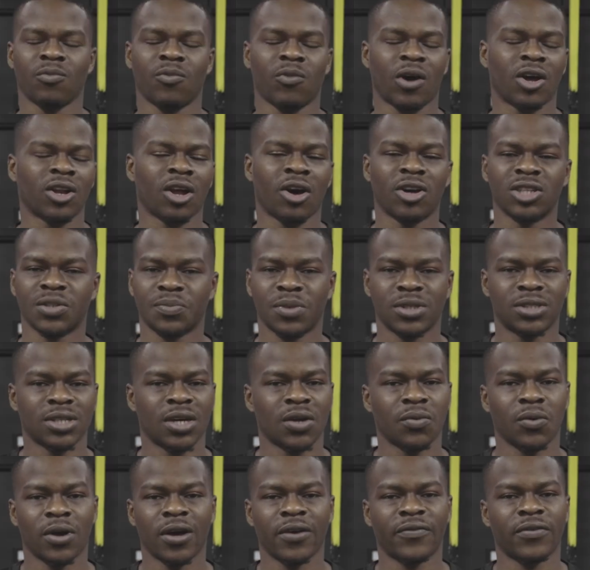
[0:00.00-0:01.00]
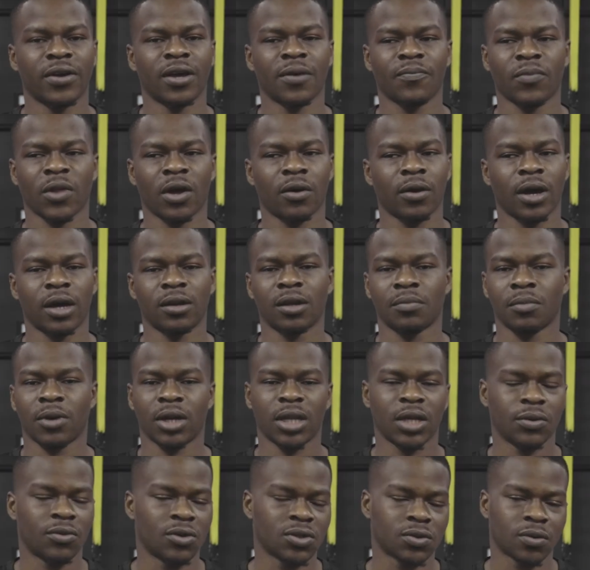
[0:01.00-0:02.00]
100% worth it. All right, the
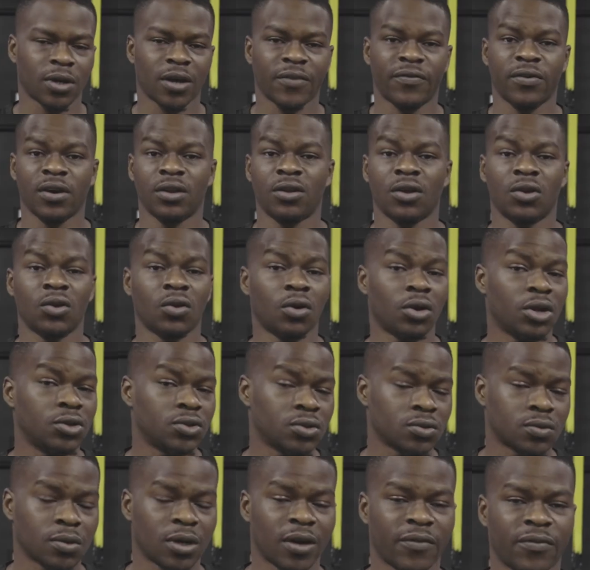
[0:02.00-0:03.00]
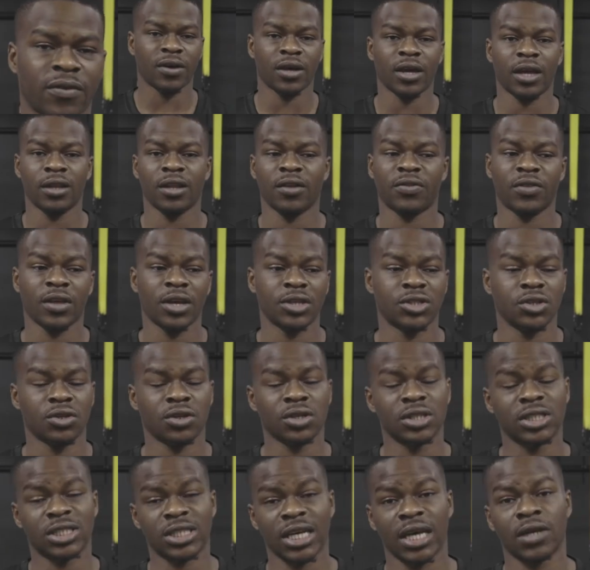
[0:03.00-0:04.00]
money was worth it, the knowledge was worth it, and the things you
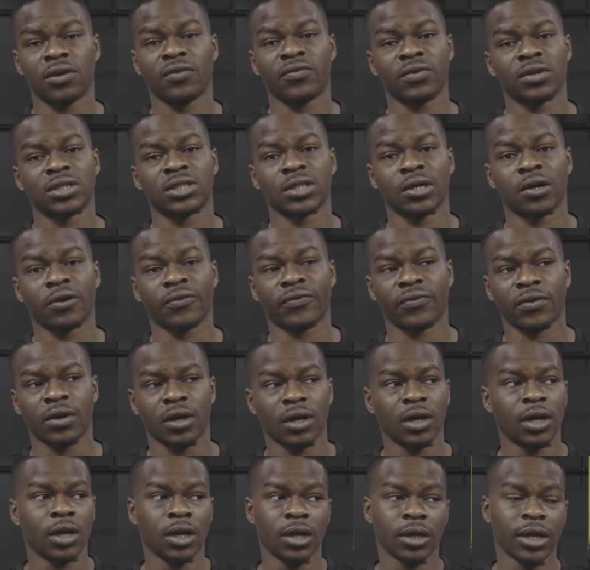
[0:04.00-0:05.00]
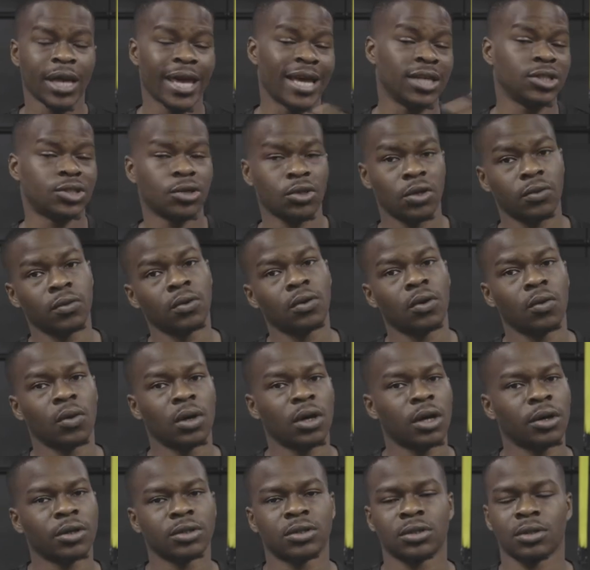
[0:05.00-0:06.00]
can take with yourself into the real
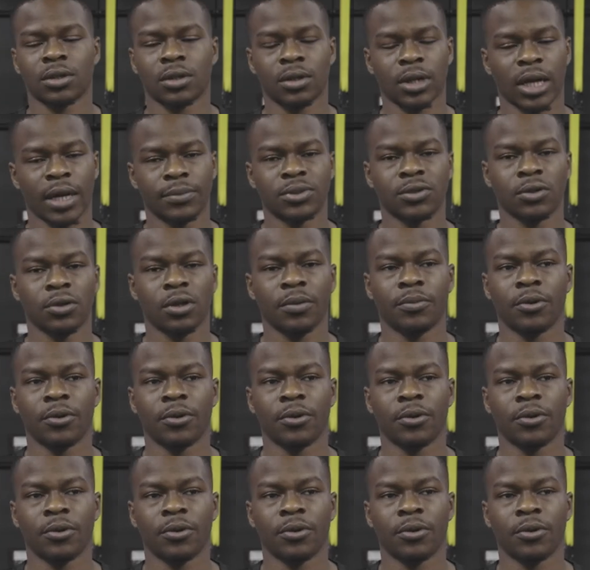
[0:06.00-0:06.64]
world, absolutely